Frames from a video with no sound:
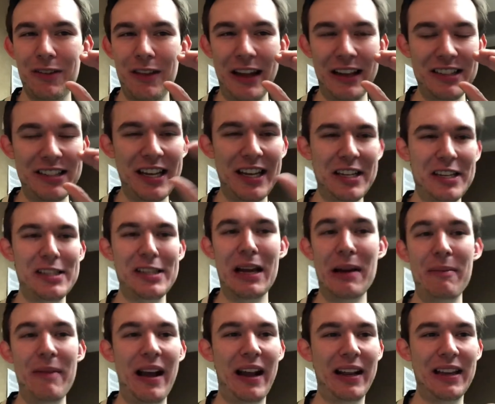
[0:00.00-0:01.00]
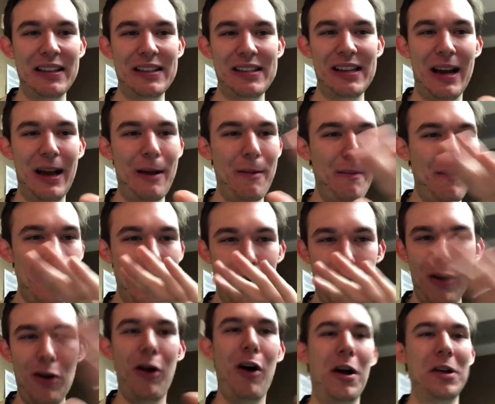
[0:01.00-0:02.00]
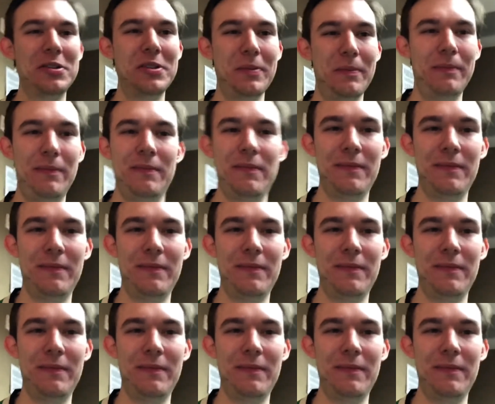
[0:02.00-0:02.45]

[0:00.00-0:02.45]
like taking a step back in time, awesome.